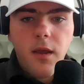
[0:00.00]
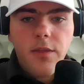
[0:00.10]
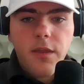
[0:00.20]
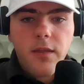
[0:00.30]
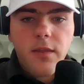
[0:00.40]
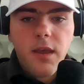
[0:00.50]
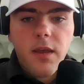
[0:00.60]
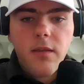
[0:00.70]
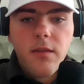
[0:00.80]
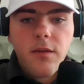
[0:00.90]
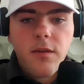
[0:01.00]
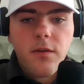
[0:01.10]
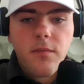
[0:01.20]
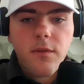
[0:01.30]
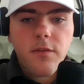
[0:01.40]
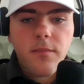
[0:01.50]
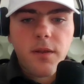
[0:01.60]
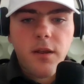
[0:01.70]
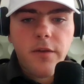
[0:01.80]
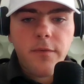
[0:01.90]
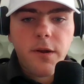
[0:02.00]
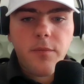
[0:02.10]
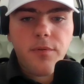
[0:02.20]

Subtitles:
I think that, there's going to be a lot from her.